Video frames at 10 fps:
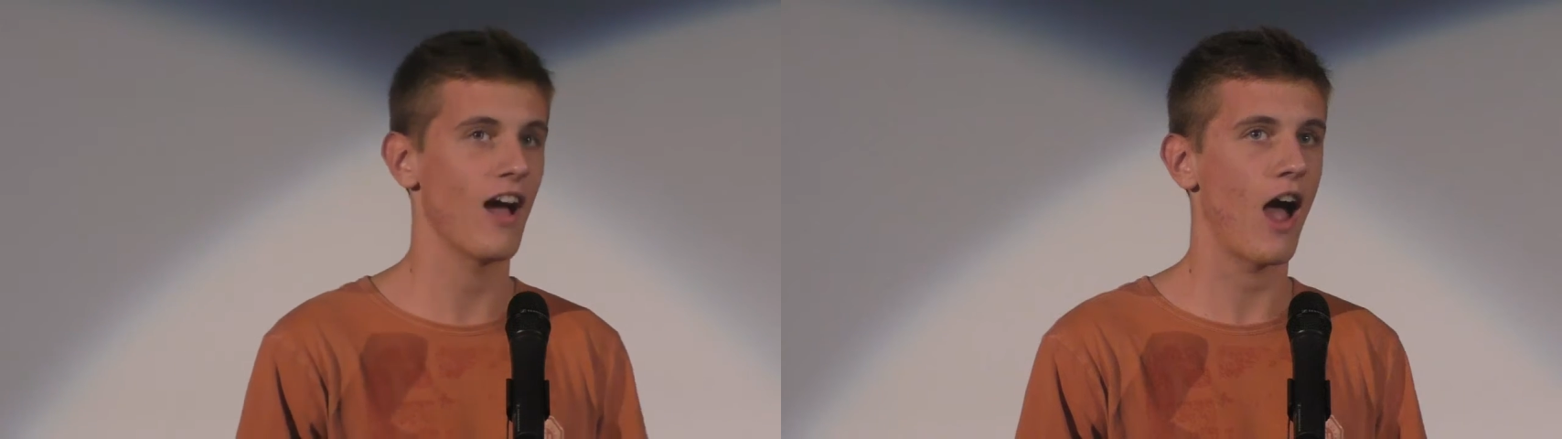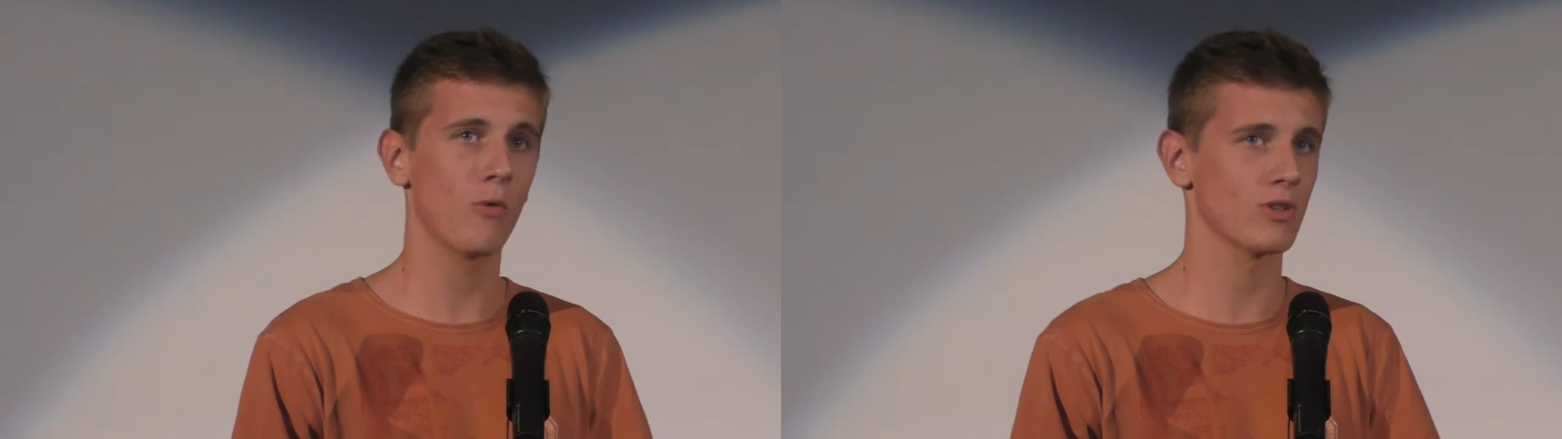
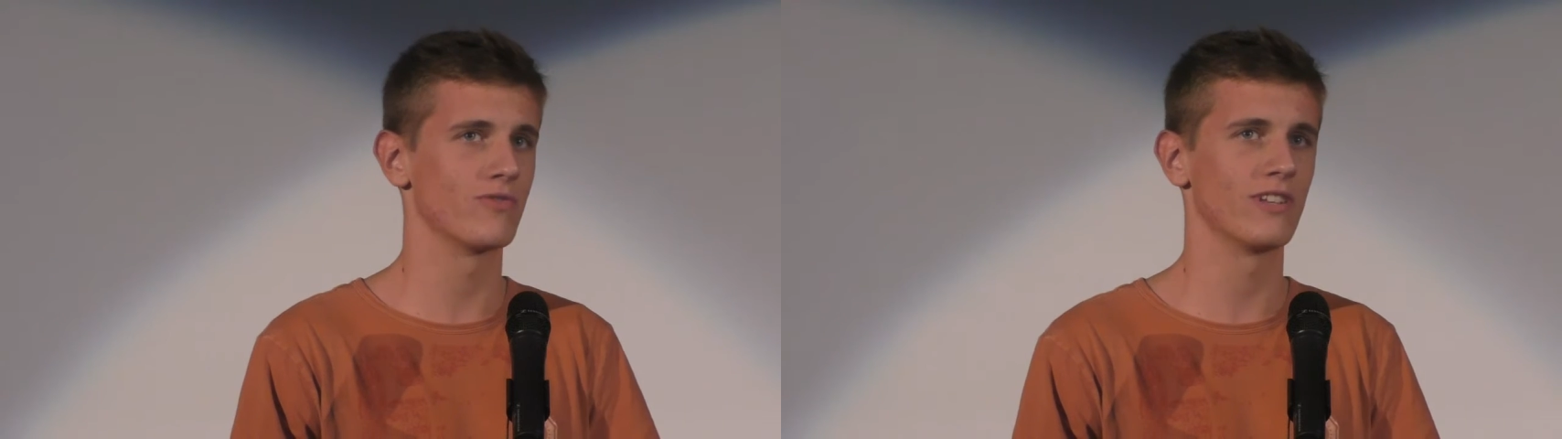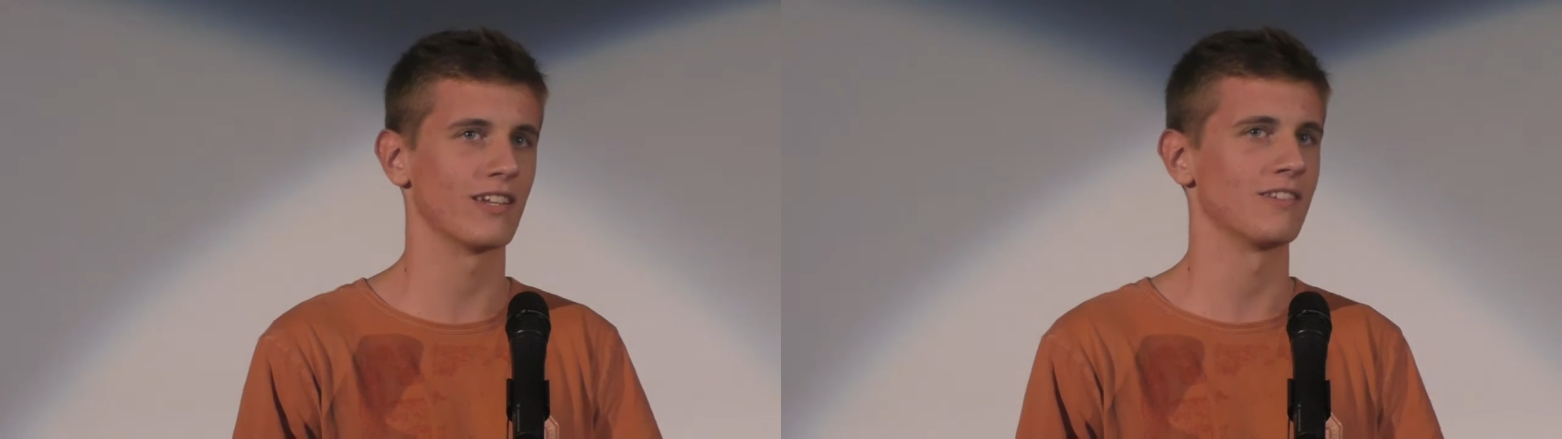I was
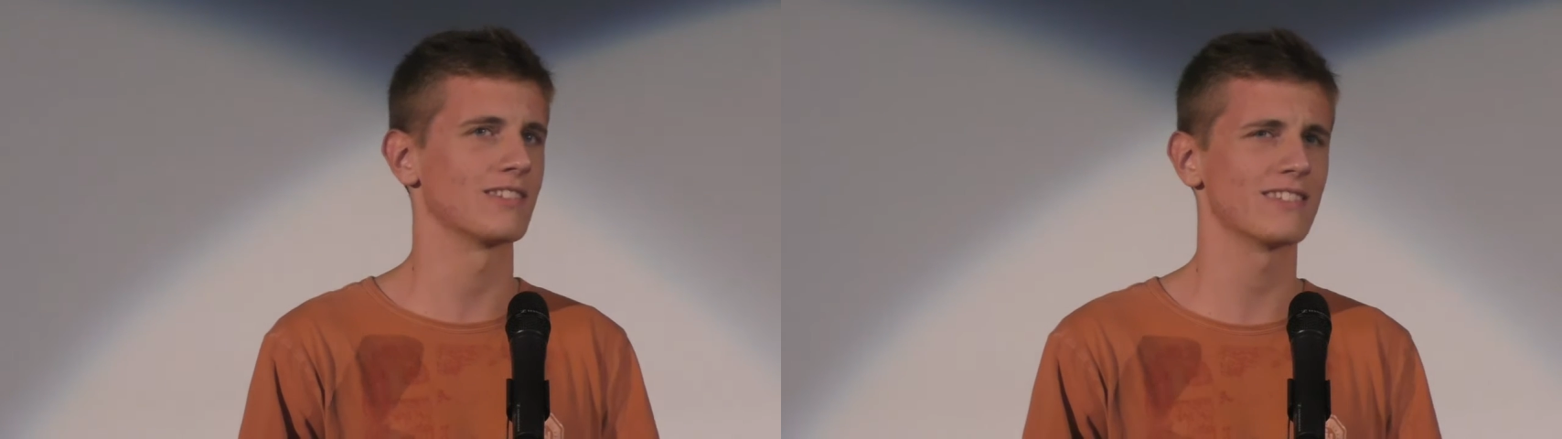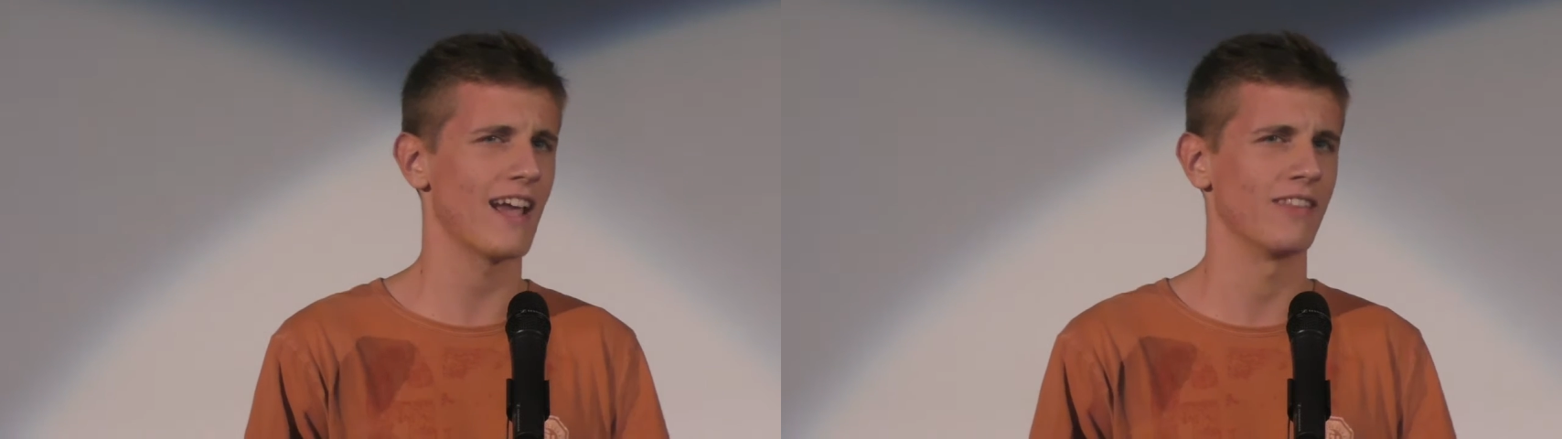feeling
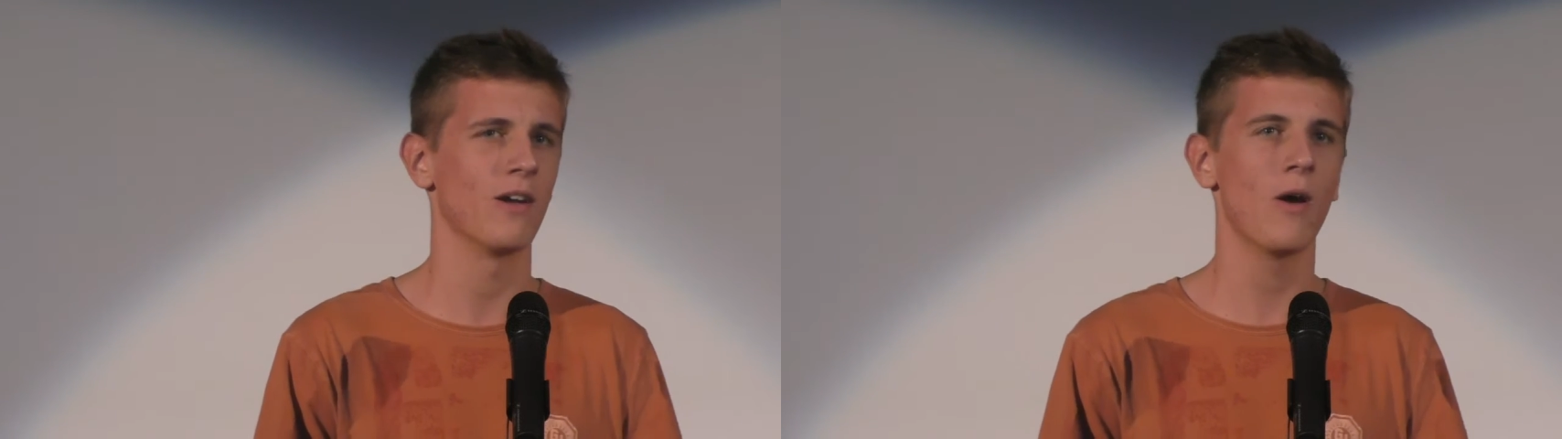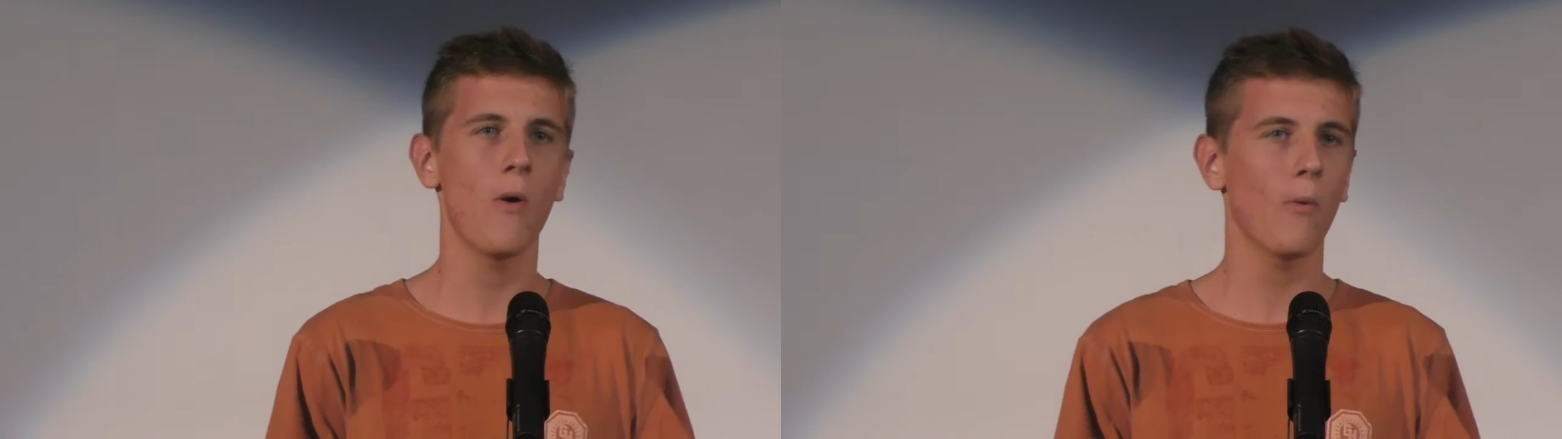
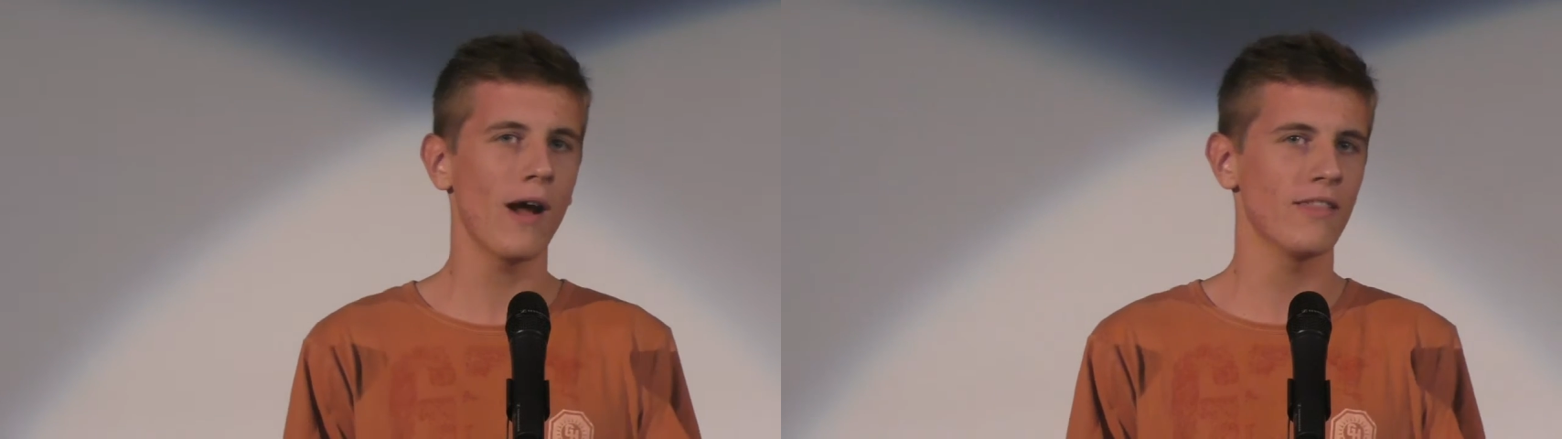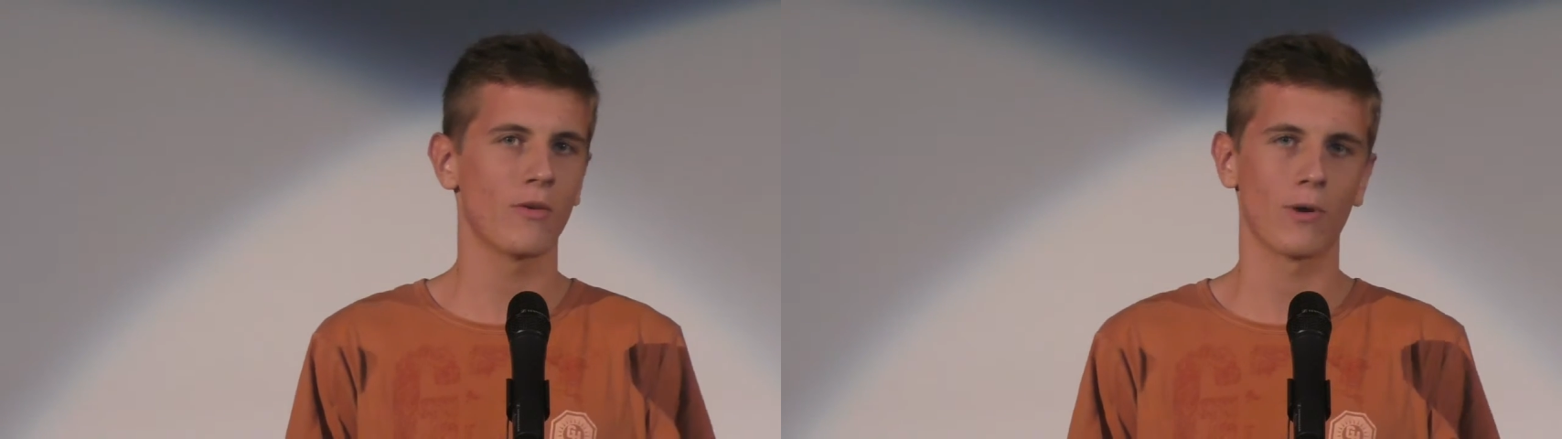sad.
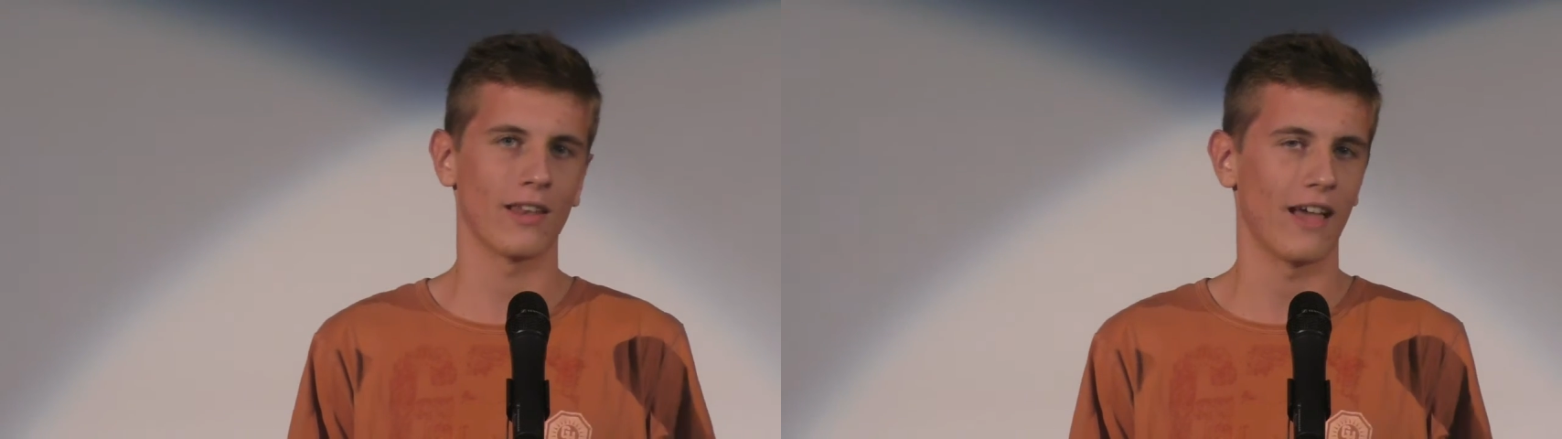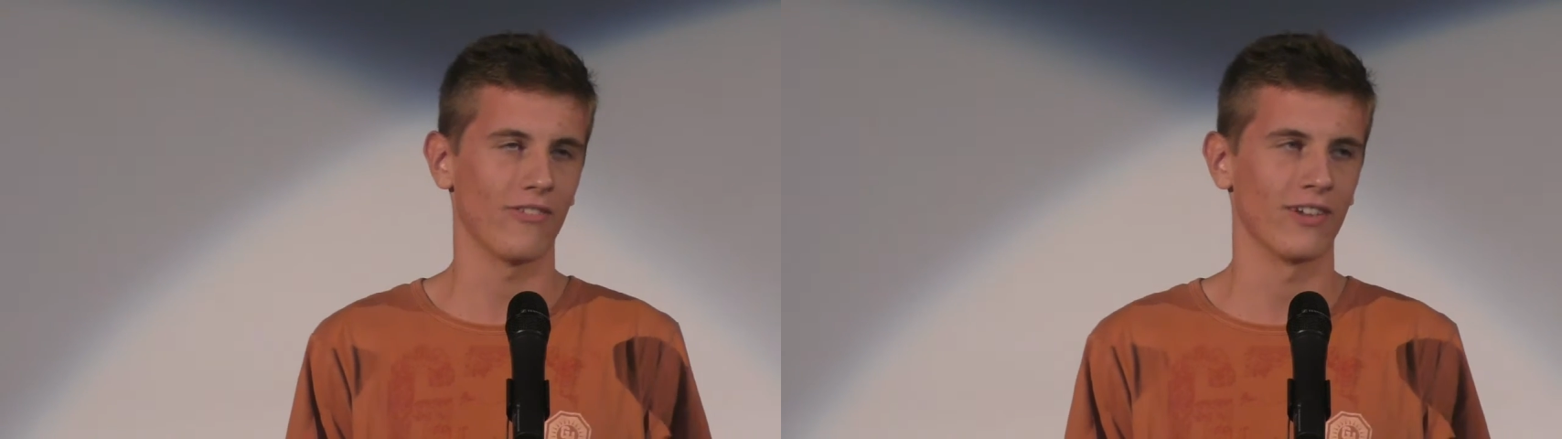Why they were
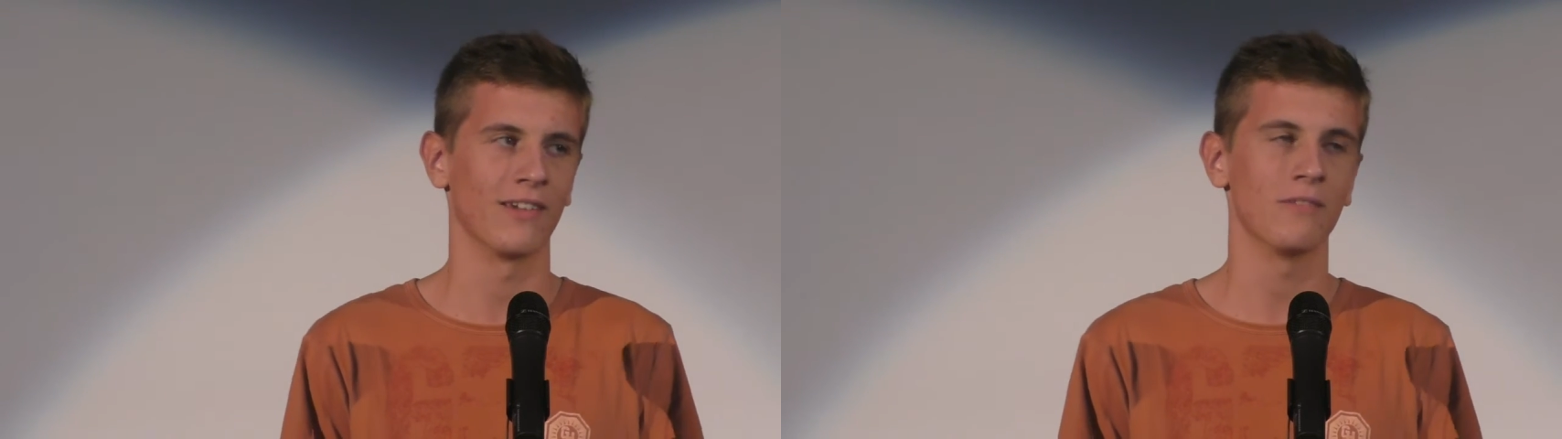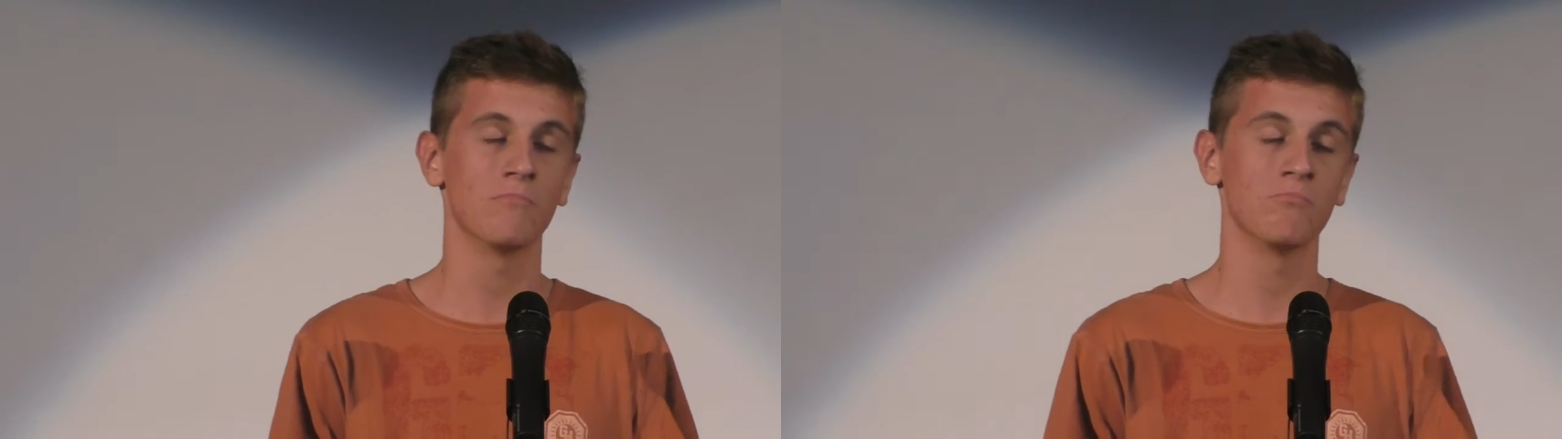laughing?